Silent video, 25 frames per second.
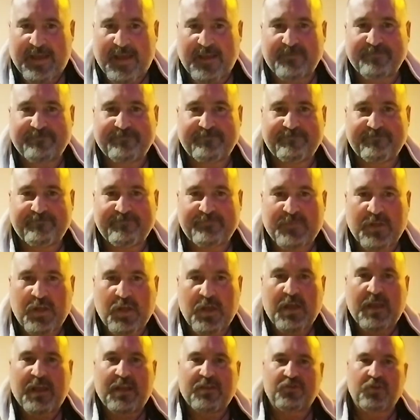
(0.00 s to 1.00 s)
that?
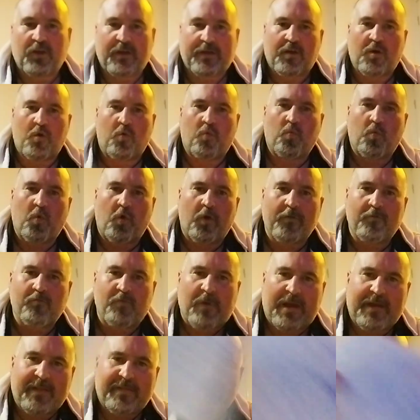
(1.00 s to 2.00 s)
It's like water
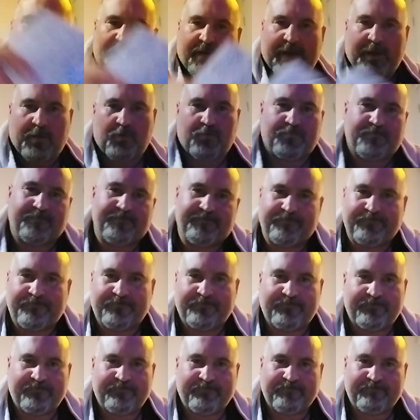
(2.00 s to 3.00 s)
running downhill.
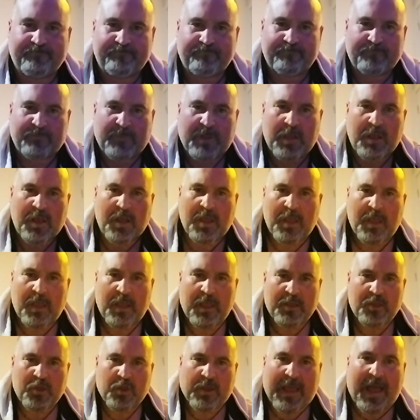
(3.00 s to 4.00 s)

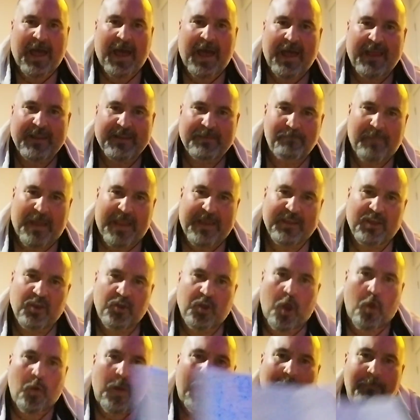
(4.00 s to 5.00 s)
You can't make it
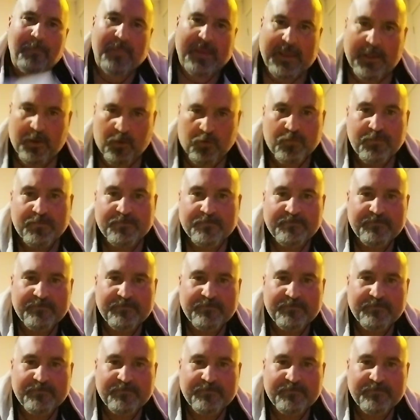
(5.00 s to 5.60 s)
go up a hill,